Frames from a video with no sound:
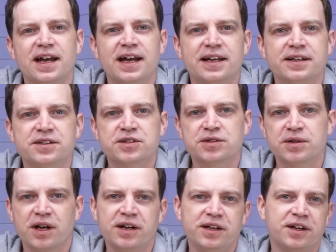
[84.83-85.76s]

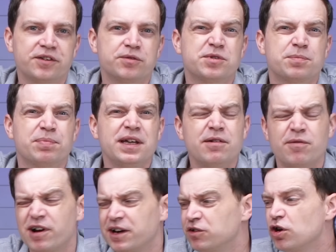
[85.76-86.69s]
and I like them to be
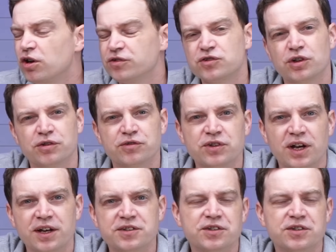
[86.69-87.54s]
around console size,